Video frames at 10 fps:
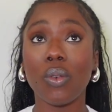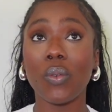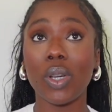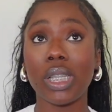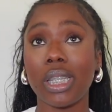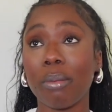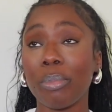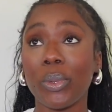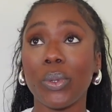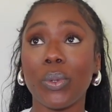for
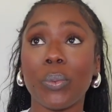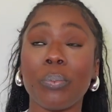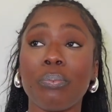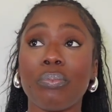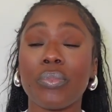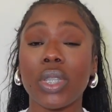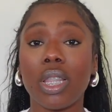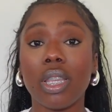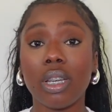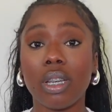example,
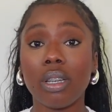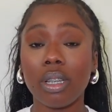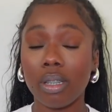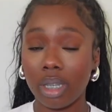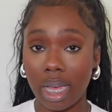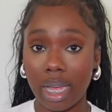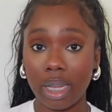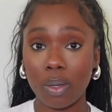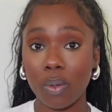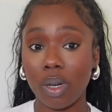the guy
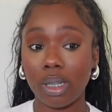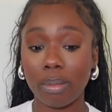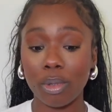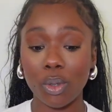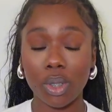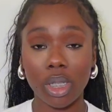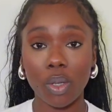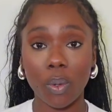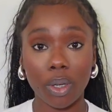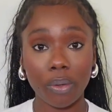who usually
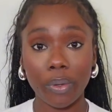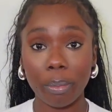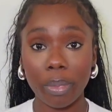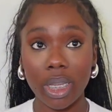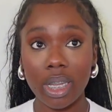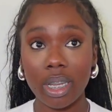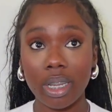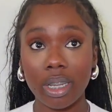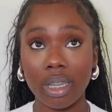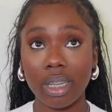order from me,
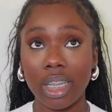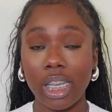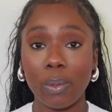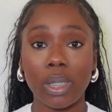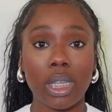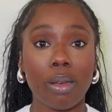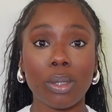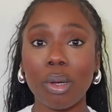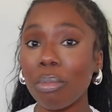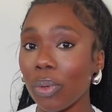he would tell his
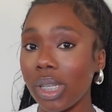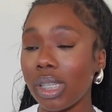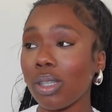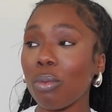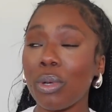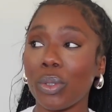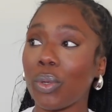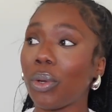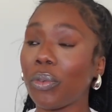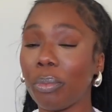homeboys. His homeboys will
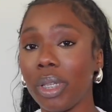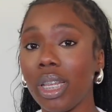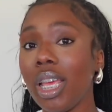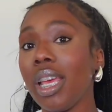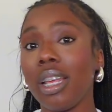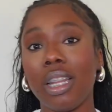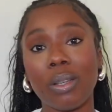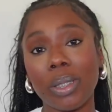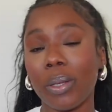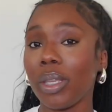order from me. They'll
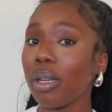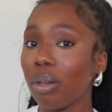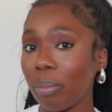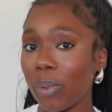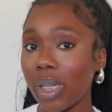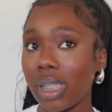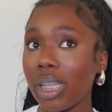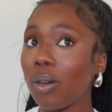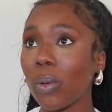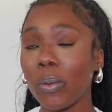tell their homeboys.
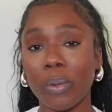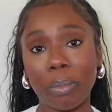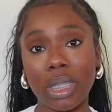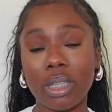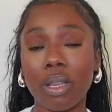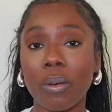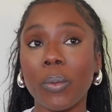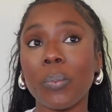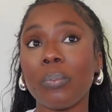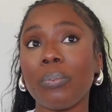They'll order from me. So
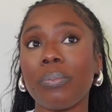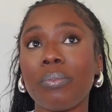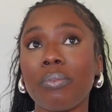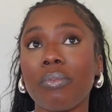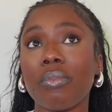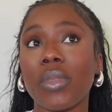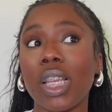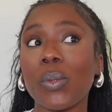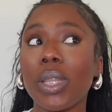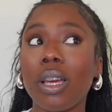
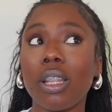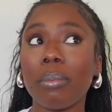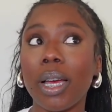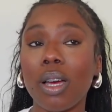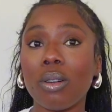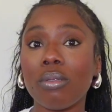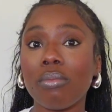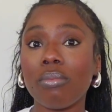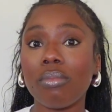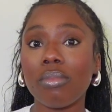it's really all about
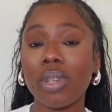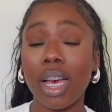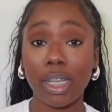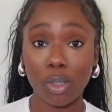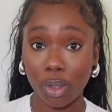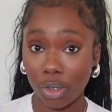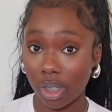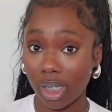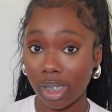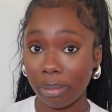how you treat your
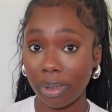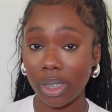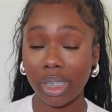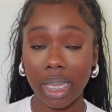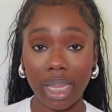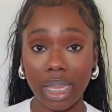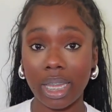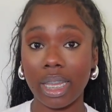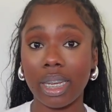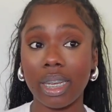customers
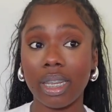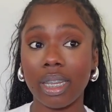and